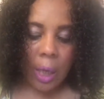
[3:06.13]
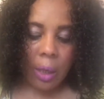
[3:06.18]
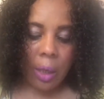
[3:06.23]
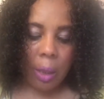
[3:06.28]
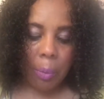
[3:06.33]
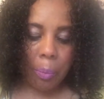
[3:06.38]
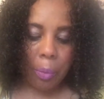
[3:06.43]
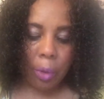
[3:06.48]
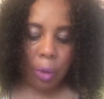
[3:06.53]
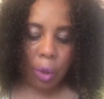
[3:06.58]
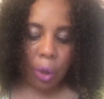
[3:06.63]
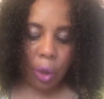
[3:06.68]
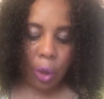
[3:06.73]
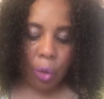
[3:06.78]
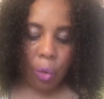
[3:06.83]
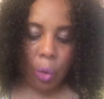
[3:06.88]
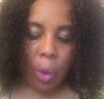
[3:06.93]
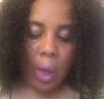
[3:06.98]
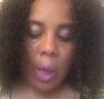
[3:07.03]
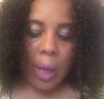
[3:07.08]
Number
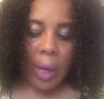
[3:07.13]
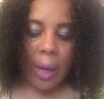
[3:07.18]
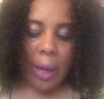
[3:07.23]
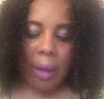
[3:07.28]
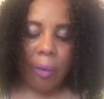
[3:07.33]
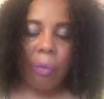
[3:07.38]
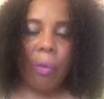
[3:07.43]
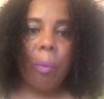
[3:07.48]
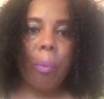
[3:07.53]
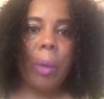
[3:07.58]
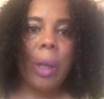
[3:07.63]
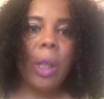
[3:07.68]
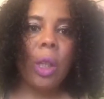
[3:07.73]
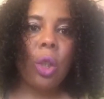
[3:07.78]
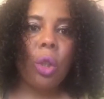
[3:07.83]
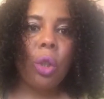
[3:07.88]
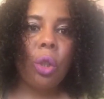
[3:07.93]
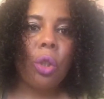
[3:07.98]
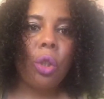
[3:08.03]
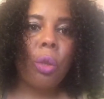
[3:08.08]
two,
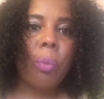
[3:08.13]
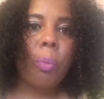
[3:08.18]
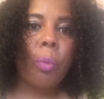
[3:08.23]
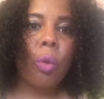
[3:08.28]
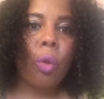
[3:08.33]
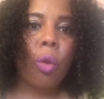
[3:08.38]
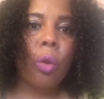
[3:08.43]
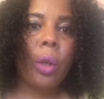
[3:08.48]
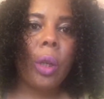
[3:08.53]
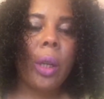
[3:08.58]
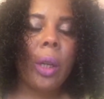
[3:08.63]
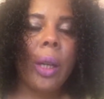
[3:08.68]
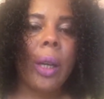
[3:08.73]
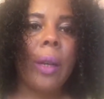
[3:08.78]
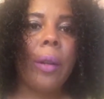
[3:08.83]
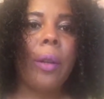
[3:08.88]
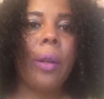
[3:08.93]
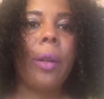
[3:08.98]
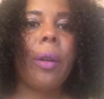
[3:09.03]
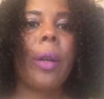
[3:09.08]
affirmations morning
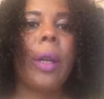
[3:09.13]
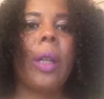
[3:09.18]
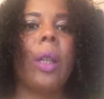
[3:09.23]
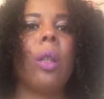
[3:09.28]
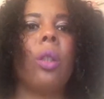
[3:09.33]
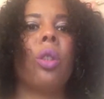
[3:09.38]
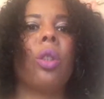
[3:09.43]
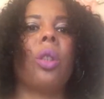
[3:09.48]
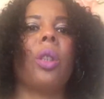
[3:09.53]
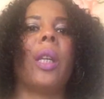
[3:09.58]
and night.